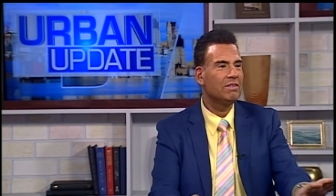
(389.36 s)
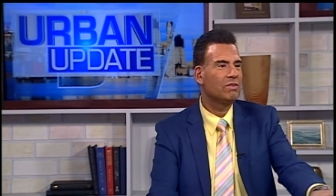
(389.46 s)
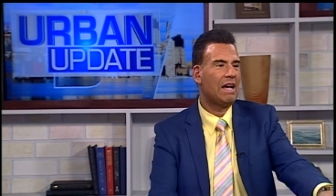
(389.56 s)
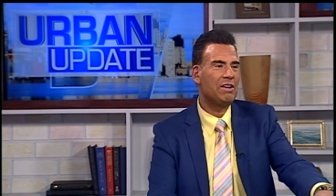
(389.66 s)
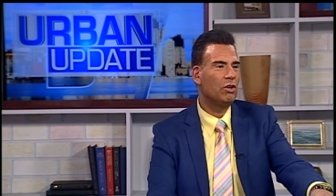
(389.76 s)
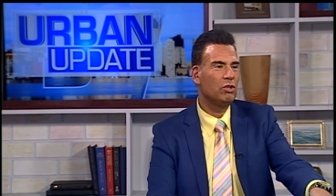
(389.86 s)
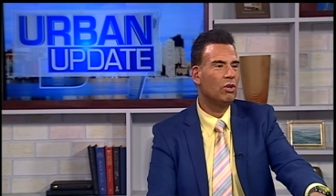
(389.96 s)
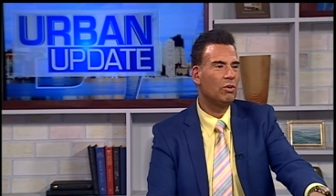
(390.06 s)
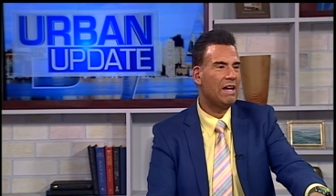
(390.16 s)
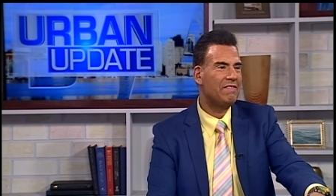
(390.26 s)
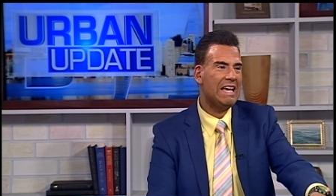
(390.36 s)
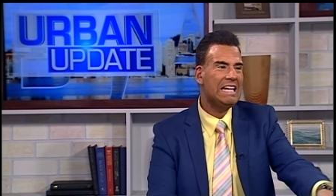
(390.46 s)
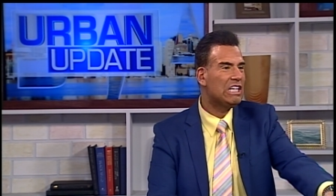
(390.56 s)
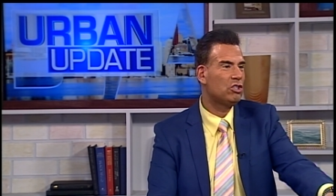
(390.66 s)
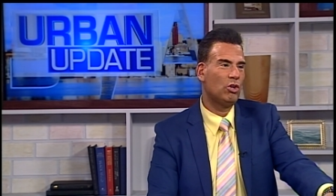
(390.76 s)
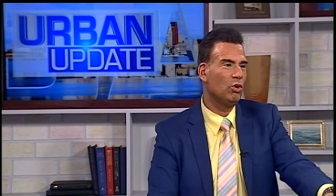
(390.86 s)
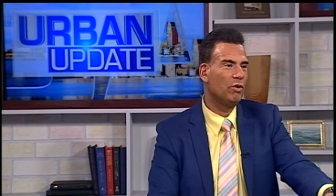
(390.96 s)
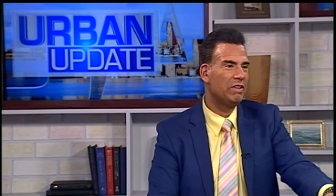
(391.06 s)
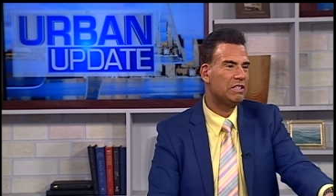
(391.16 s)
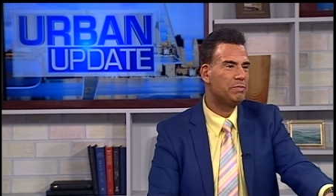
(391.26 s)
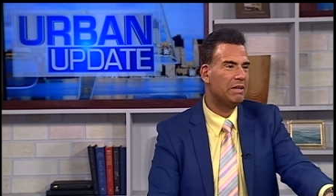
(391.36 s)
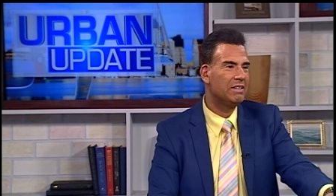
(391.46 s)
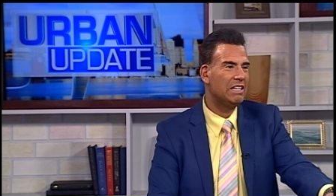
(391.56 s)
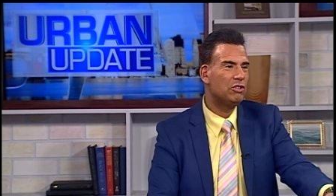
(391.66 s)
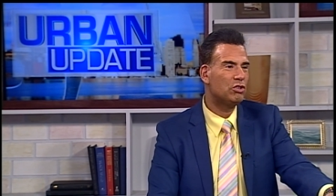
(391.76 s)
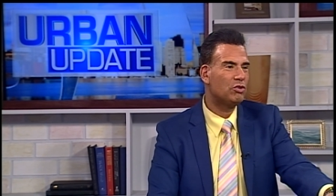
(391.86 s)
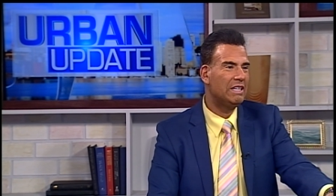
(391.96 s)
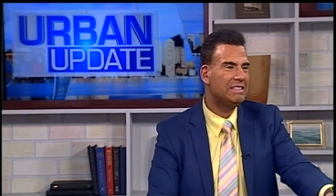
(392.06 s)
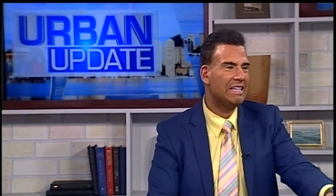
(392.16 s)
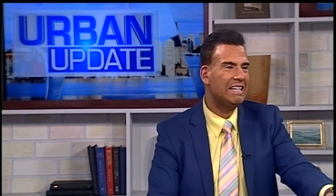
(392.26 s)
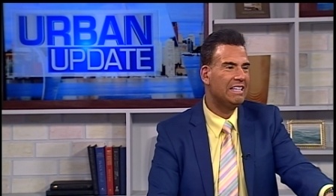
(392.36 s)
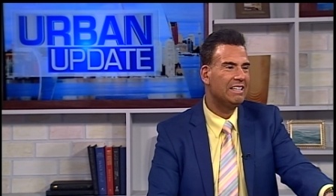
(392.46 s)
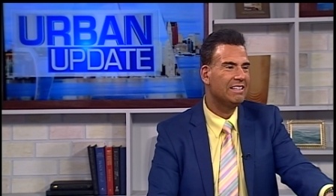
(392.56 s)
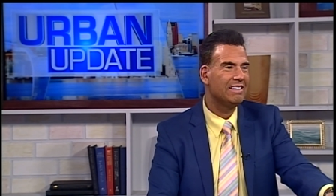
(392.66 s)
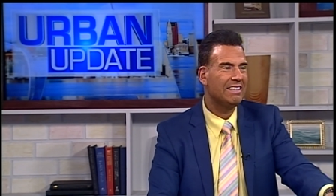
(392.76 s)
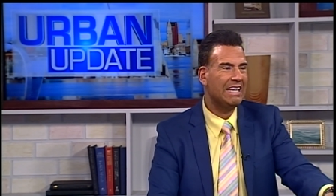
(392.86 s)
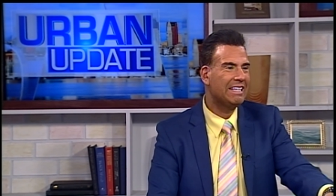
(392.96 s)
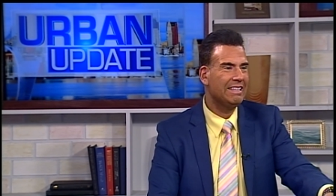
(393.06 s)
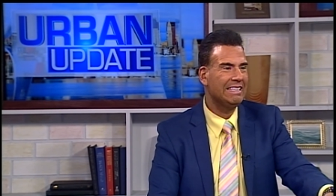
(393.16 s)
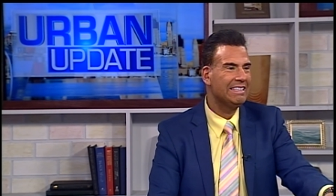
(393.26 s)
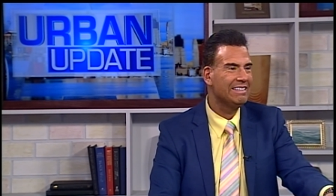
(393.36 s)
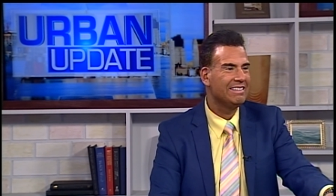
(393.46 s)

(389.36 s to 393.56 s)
I know you don't have any control over this, but interest rates, any inkling?